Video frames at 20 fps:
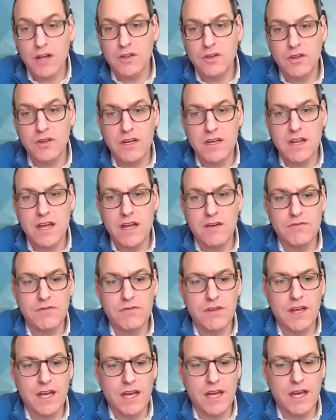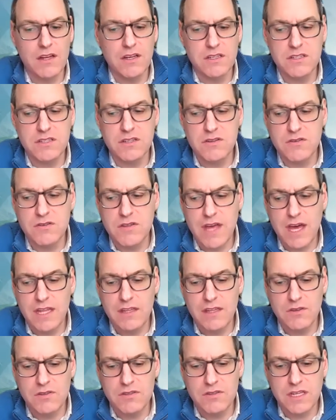good enough to do that in
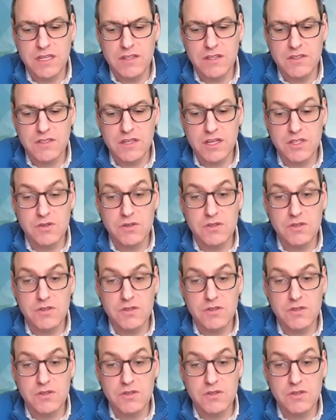those countries.